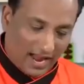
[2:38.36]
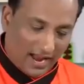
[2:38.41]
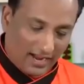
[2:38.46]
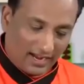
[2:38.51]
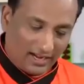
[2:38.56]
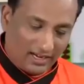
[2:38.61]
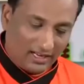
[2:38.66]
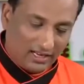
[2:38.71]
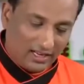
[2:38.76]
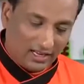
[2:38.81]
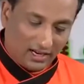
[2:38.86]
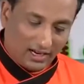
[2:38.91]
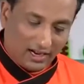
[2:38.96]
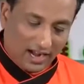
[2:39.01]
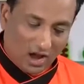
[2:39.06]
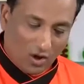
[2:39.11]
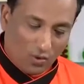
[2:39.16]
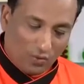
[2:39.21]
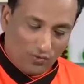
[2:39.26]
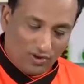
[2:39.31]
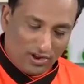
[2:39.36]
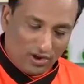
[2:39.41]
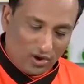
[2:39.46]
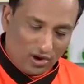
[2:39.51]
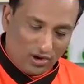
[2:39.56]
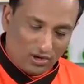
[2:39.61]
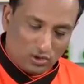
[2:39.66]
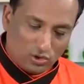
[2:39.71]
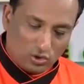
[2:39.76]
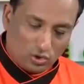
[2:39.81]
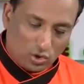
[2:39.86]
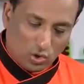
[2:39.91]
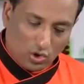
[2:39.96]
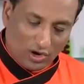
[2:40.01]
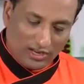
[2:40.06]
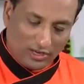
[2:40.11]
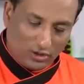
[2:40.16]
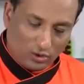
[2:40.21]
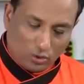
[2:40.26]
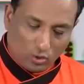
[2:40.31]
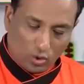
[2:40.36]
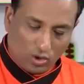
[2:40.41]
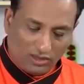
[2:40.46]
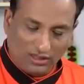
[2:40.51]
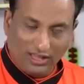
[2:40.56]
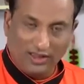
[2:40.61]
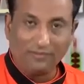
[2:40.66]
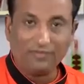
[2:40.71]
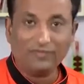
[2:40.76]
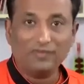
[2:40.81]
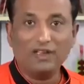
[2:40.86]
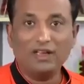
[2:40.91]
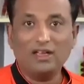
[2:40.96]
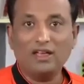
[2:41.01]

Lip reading: and now we are going to slowly cook them.